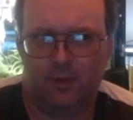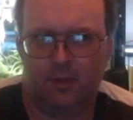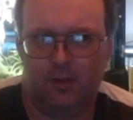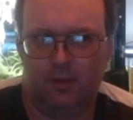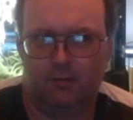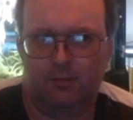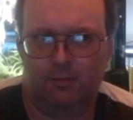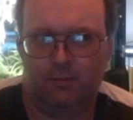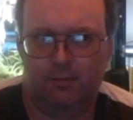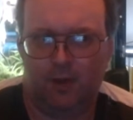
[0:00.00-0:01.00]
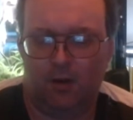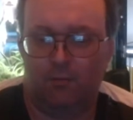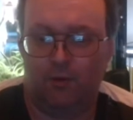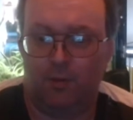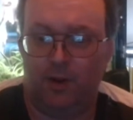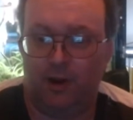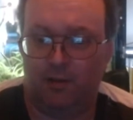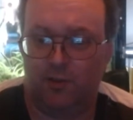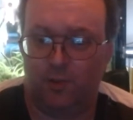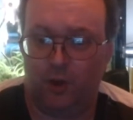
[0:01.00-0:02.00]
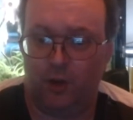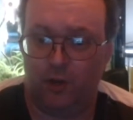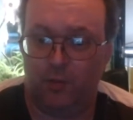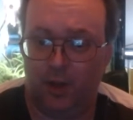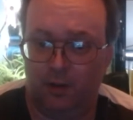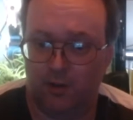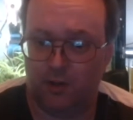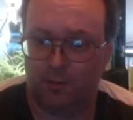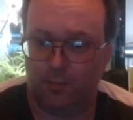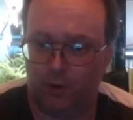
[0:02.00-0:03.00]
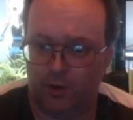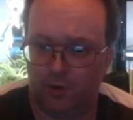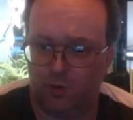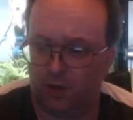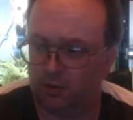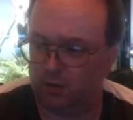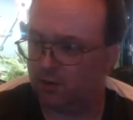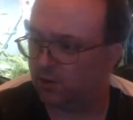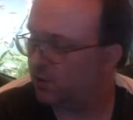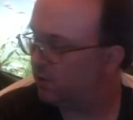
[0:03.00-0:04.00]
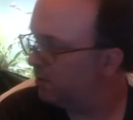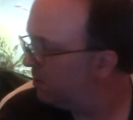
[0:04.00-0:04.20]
Yeah, I'm probably gonna have to buy a new belt at some point as well because